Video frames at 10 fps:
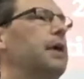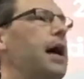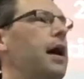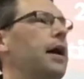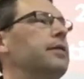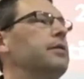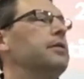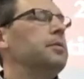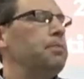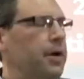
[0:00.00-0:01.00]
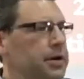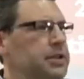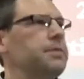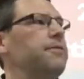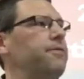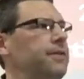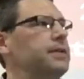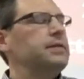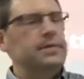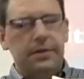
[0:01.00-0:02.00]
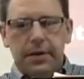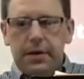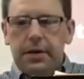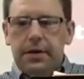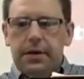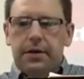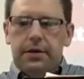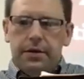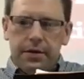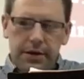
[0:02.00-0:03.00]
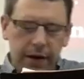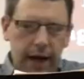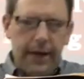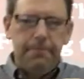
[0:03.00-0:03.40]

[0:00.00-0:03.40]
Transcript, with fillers: And the punishment fits the crime.